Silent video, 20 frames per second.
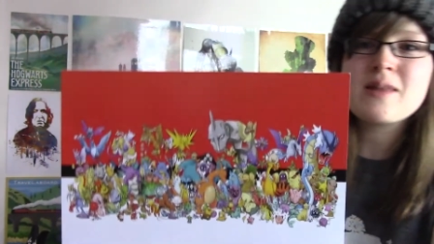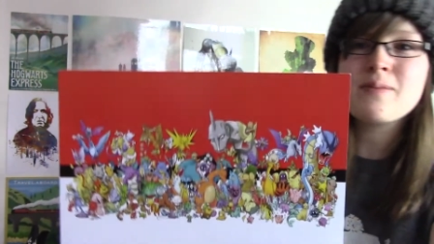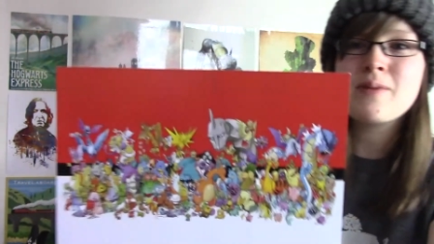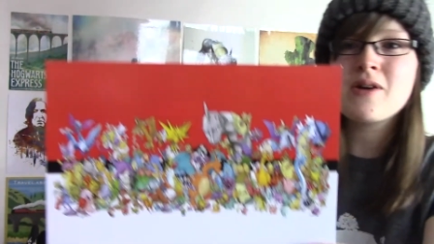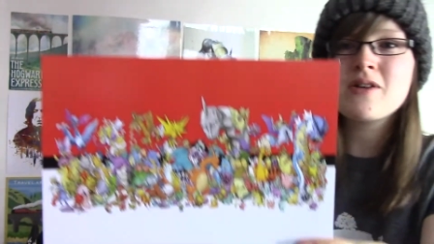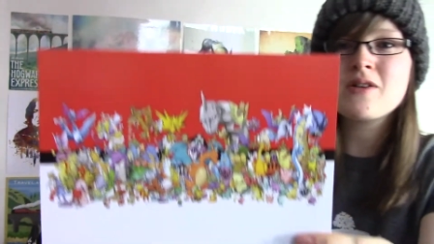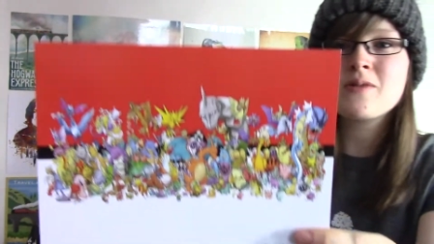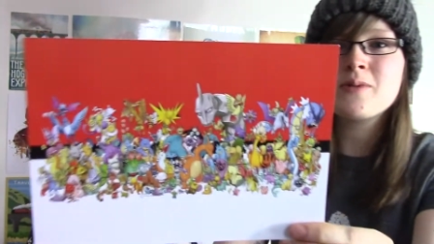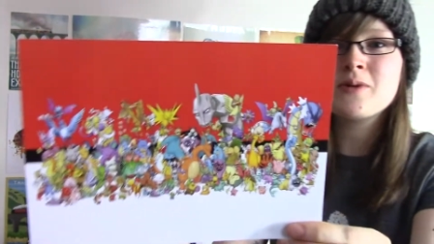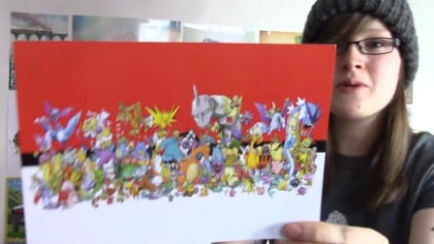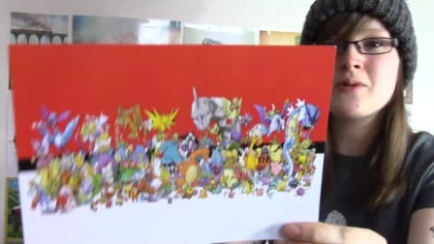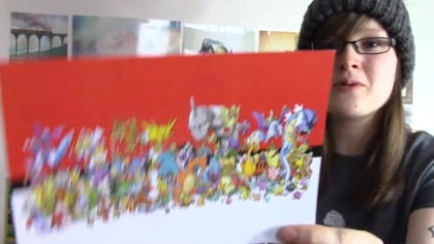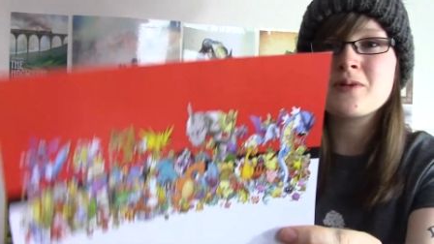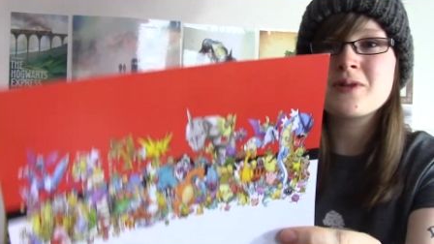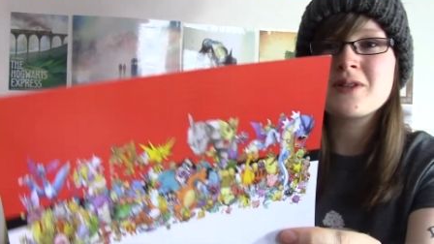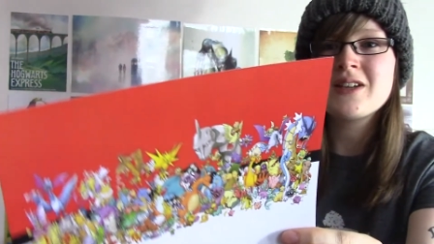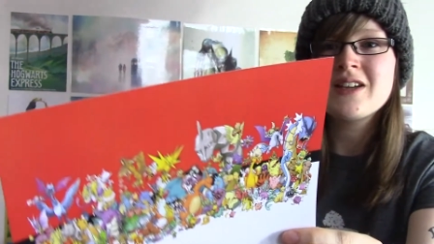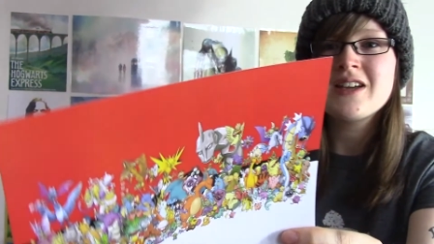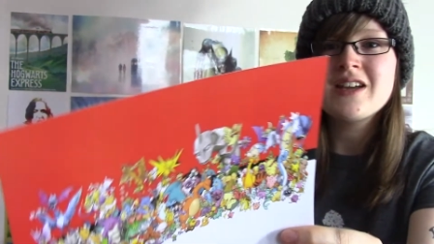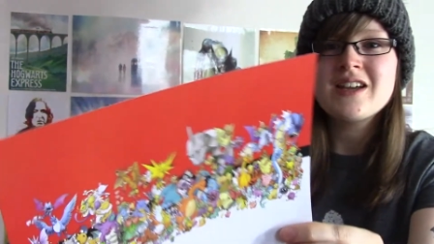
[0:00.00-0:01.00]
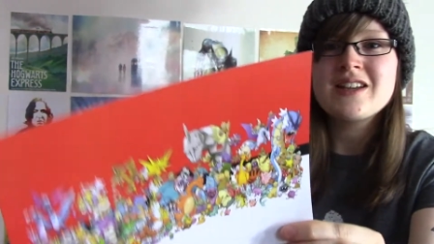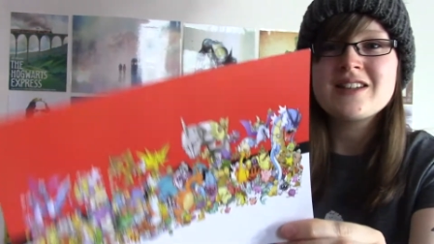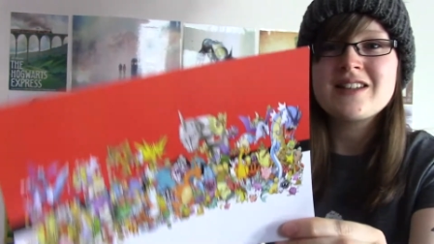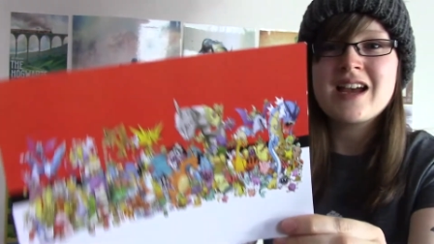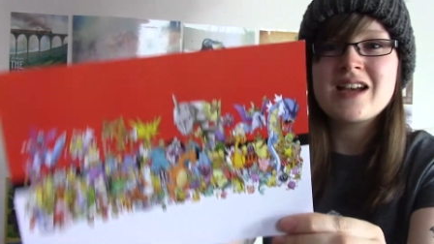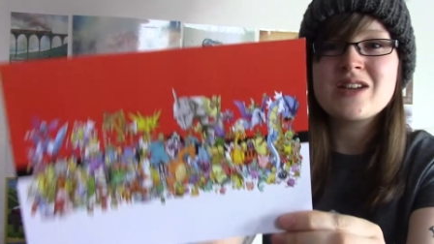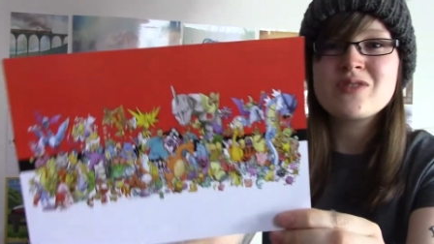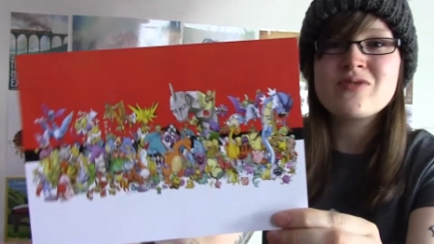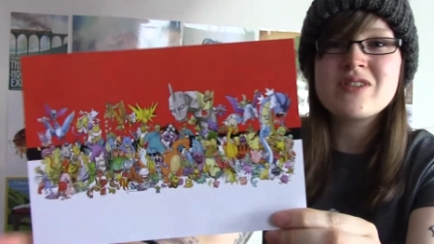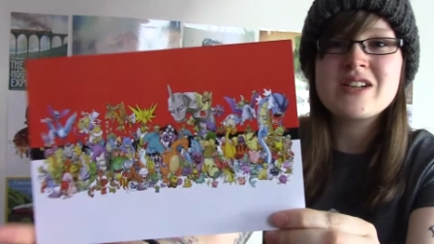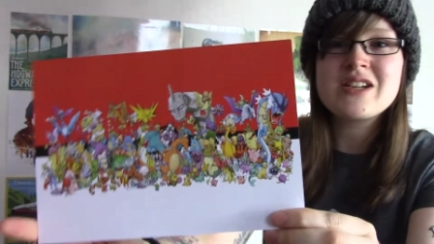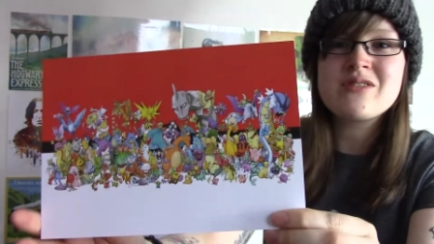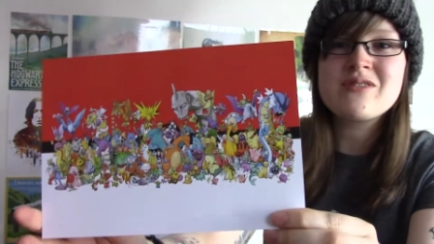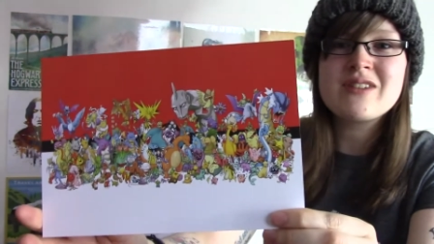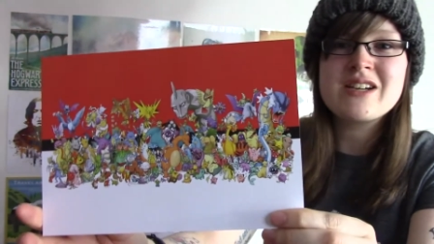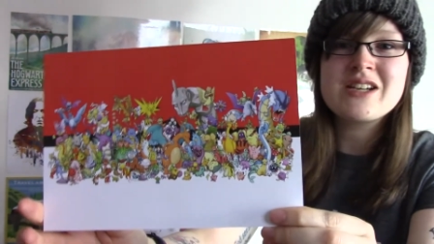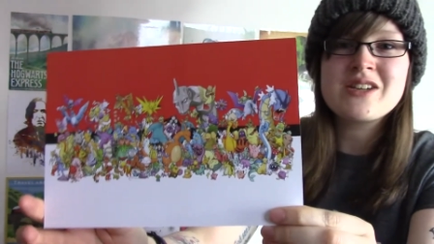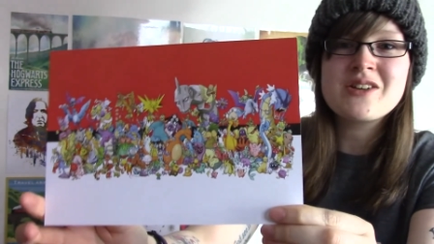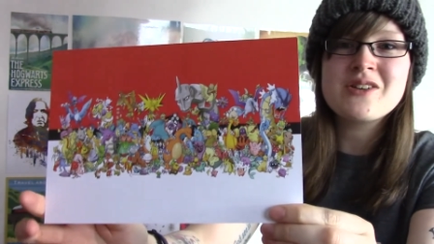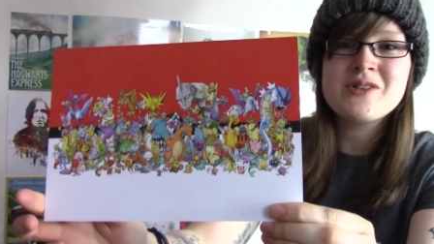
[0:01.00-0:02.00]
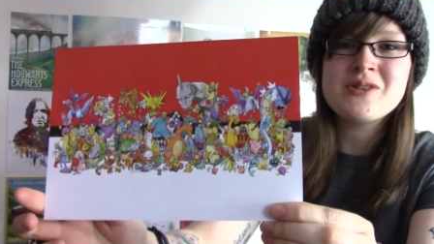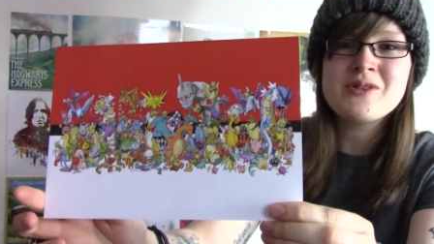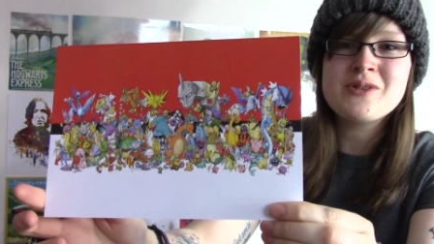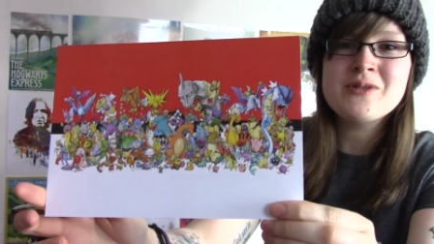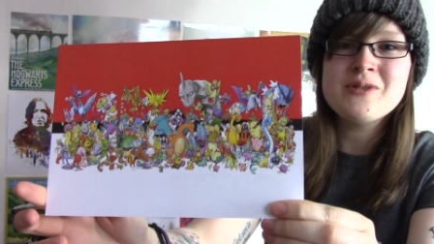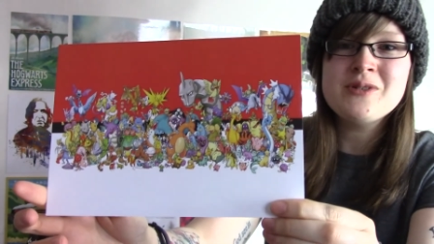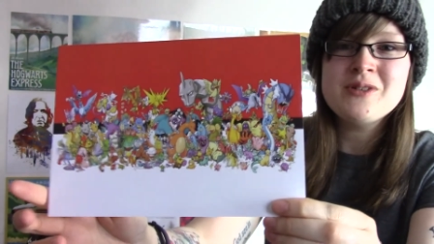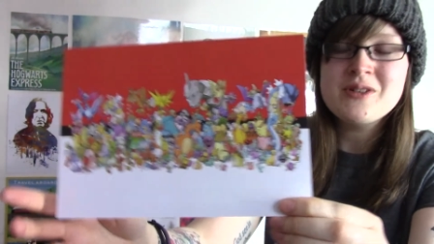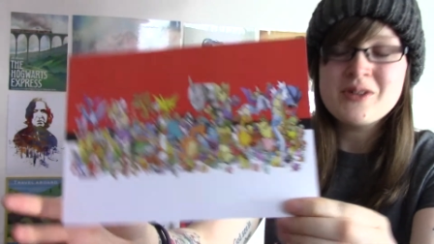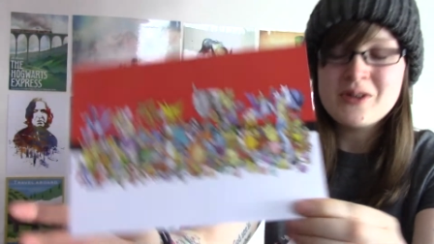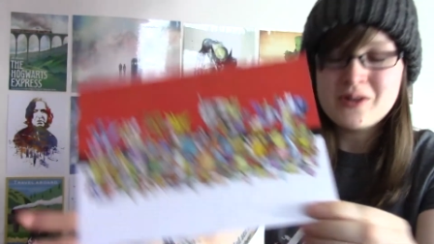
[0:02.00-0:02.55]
the Pokeballs. So that is really, really cool.